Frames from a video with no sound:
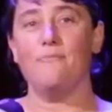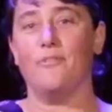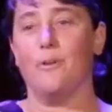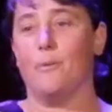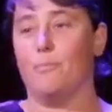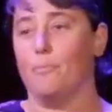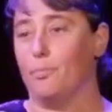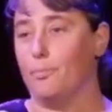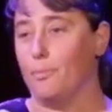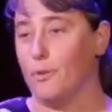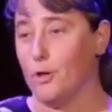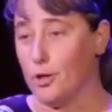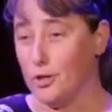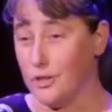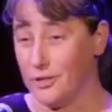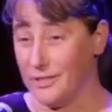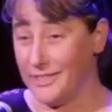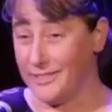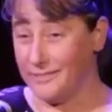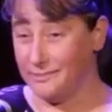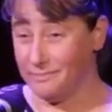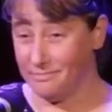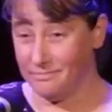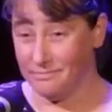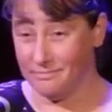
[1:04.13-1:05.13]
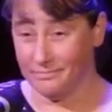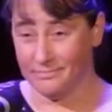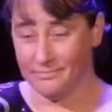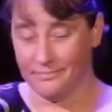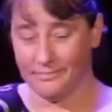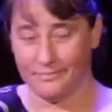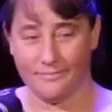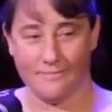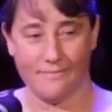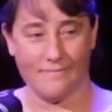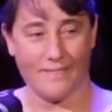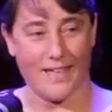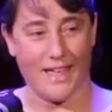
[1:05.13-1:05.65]
I'm from Brooklyn,
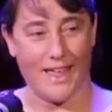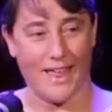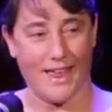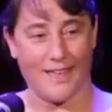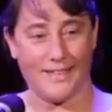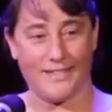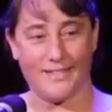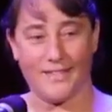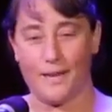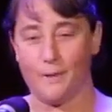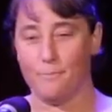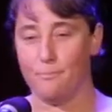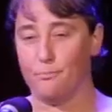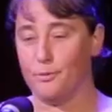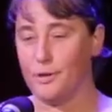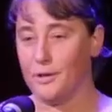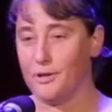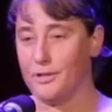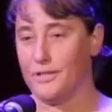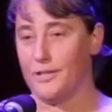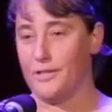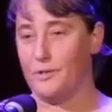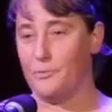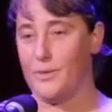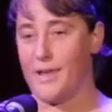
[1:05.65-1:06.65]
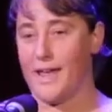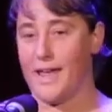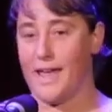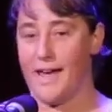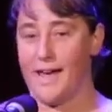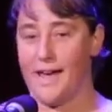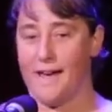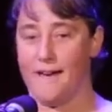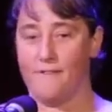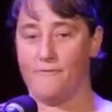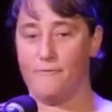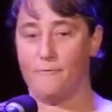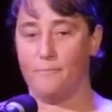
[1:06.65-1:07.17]
and in Brooklyn we
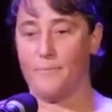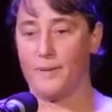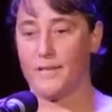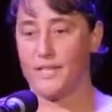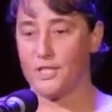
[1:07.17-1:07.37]
have